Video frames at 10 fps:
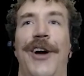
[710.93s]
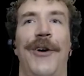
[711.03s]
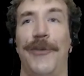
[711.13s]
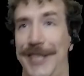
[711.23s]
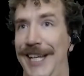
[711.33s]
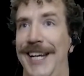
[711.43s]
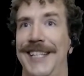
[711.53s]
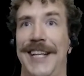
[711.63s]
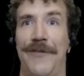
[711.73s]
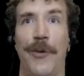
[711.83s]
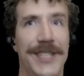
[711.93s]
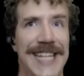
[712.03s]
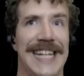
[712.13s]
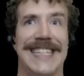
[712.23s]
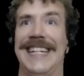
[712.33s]
Oh, 10 out of 10 voice
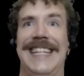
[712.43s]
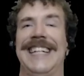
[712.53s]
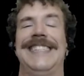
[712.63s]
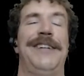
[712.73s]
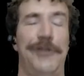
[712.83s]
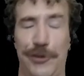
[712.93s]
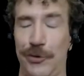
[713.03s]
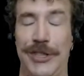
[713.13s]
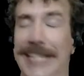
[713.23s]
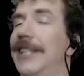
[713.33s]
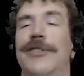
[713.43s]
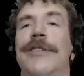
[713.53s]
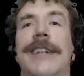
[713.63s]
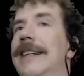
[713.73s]
acting in the next Elder Scrolls. Thank you.